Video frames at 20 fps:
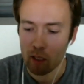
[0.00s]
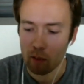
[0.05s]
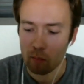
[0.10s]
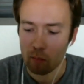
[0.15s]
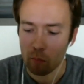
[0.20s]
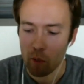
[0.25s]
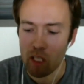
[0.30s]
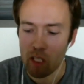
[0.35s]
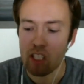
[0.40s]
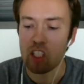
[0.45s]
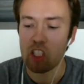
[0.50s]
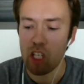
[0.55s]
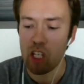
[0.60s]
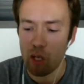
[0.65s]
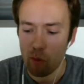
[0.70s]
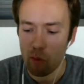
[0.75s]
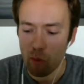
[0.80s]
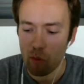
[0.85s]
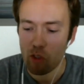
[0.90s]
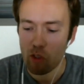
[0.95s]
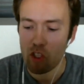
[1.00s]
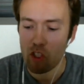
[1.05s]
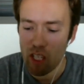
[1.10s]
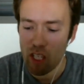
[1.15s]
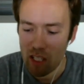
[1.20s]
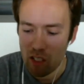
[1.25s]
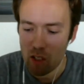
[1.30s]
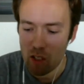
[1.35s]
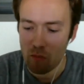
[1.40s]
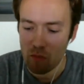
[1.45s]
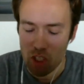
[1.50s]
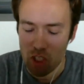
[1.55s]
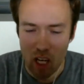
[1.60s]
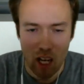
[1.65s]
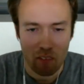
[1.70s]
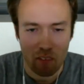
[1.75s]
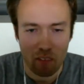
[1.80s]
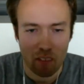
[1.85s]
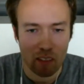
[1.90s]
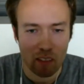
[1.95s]
in the general sense of
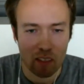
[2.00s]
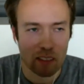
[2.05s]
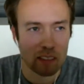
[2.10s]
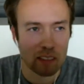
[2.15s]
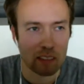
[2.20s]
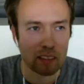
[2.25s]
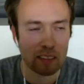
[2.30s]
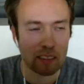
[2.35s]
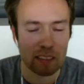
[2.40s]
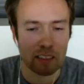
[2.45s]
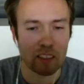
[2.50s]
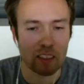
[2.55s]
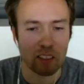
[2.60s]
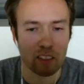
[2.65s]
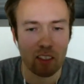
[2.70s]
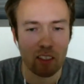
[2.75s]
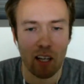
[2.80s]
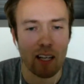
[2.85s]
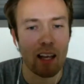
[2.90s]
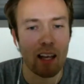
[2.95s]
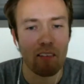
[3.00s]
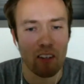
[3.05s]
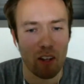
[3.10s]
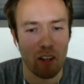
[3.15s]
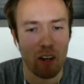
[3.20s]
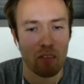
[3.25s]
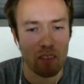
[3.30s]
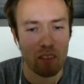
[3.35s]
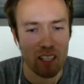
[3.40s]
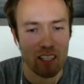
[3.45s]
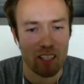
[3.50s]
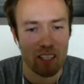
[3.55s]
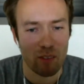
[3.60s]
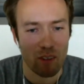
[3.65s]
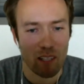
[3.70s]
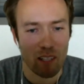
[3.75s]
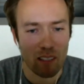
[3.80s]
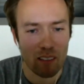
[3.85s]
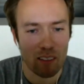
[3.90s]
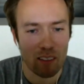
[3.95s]
Java, it does not have a lot of energy,
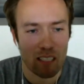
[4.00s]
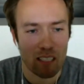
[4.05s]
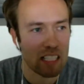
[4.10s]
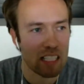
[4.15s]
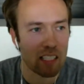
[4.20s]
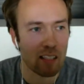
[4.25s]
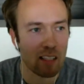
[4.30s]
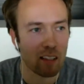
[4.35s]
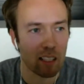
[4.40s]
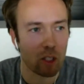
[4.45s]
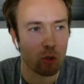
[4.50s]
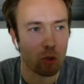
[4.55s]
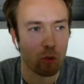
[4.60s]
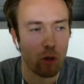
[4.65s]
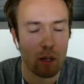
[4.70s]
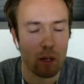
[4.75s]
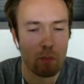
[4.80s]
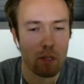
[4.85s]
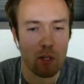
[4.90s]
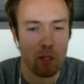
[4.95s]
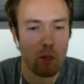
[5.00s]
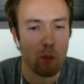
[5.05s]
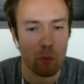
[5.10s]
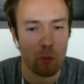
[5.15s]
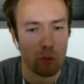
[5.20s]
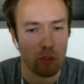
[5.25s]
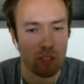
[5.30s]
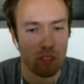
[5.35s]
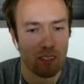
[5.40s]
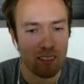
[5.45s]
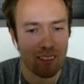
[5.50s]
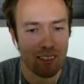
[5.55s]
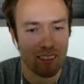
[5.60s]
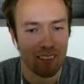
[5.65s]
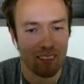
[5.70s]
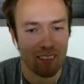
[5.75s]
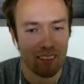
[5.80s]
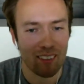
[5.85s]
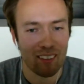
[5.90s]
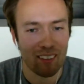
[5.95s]
right? It's still incredibly used
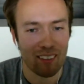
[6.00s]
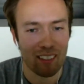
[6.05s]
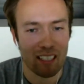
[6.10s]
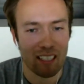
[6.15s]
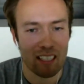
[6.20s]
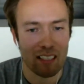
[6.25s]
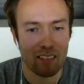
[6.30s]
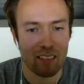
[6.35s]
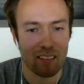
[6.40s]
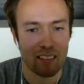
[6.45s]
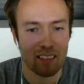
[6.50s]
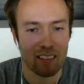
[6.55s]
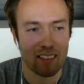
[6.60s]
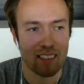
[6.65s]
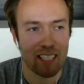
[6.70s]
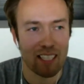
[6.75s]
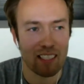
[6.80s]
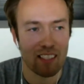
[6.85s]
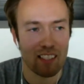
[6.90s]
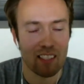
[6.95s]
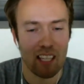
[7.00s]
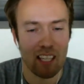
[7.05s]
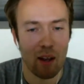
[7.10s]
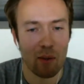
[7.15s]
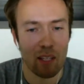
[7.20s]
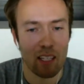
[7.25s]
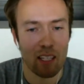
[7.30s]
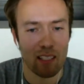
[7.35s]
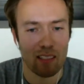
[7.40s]
because that's just how it is. Like,